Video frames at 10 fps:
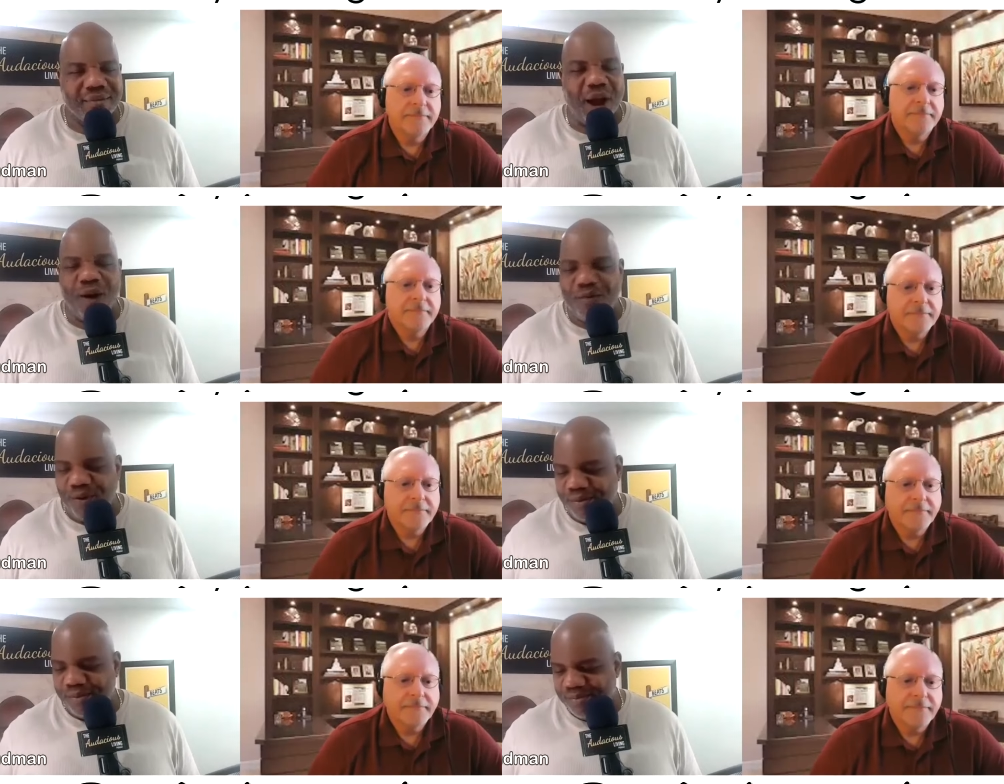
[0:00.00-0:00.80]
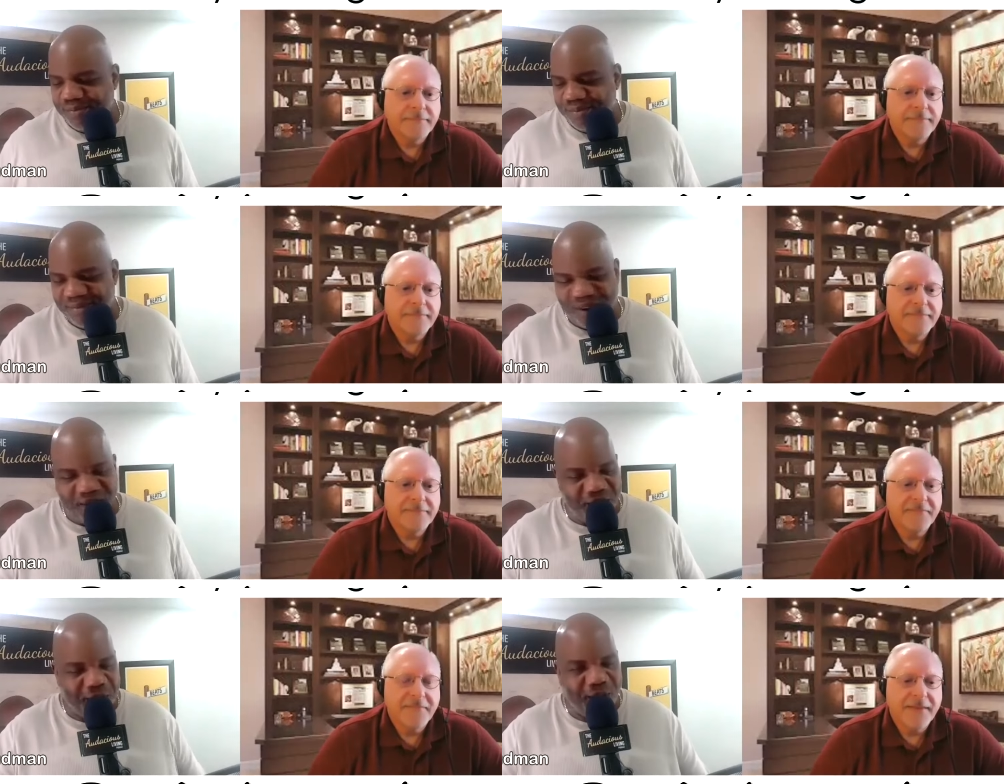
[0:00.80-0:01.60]
Speaker 1: Powerful.
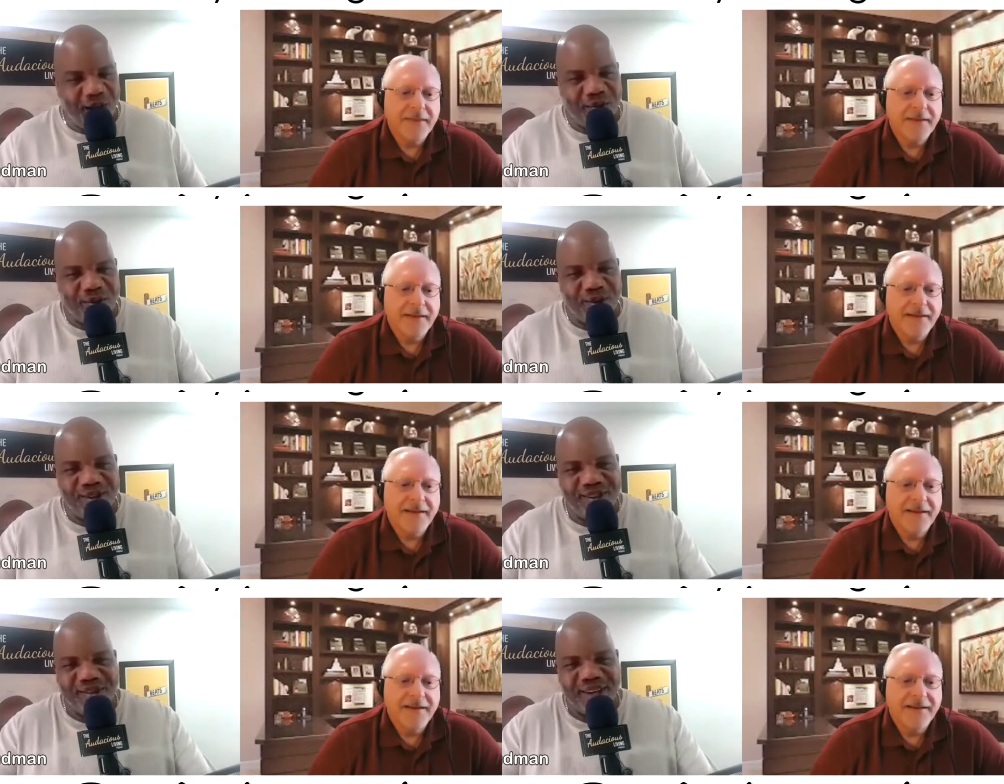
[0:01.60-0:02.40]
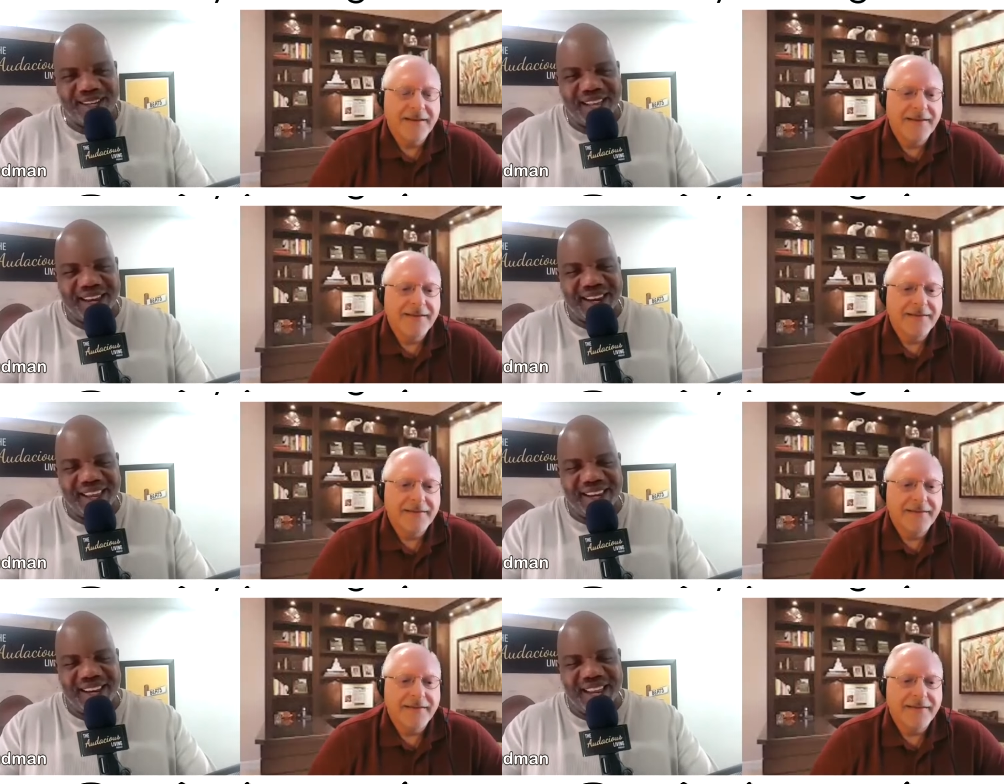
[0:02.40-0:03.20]
Very, very powerful. And and
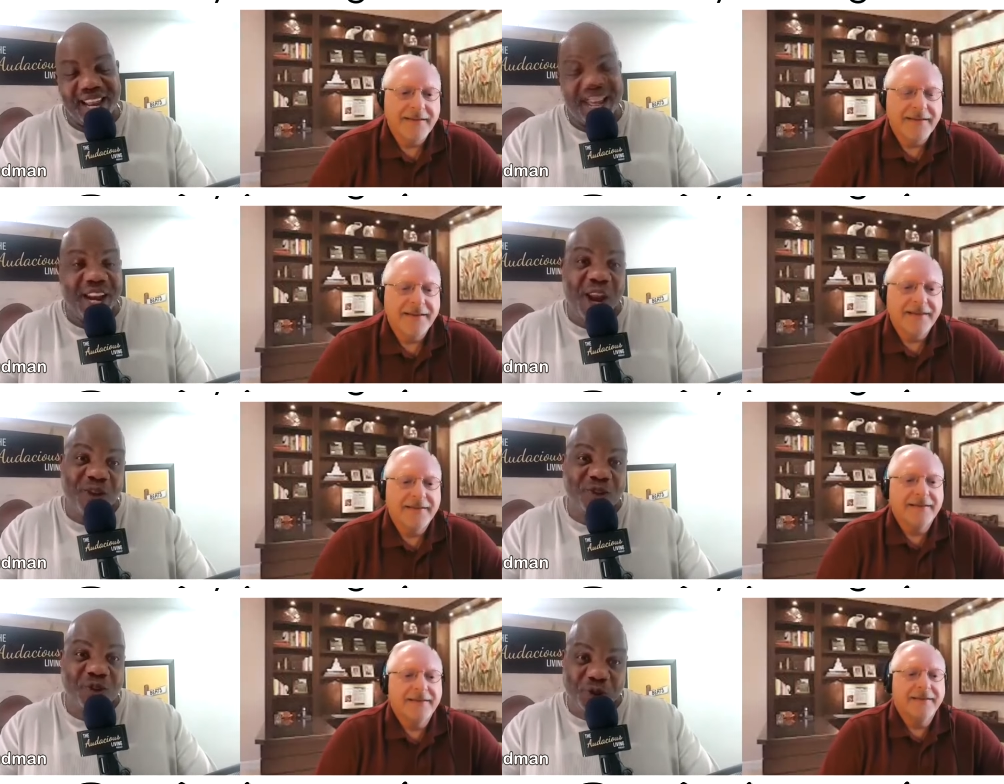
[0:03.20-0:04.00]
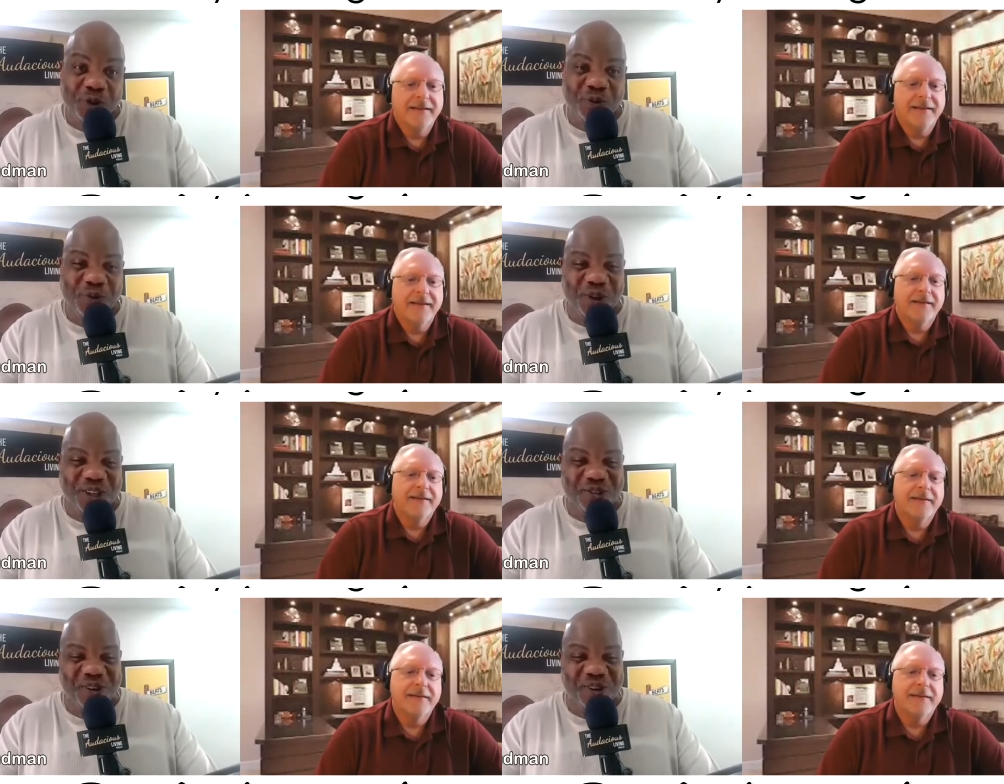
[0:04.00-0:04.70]
and and, and also truthful as